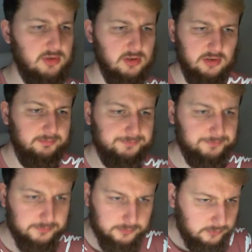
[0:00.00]
So,
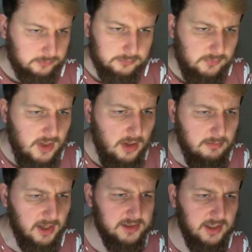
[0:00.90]

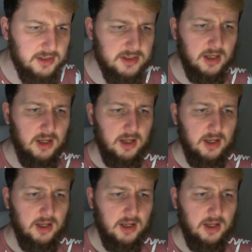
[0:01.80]
makes sense.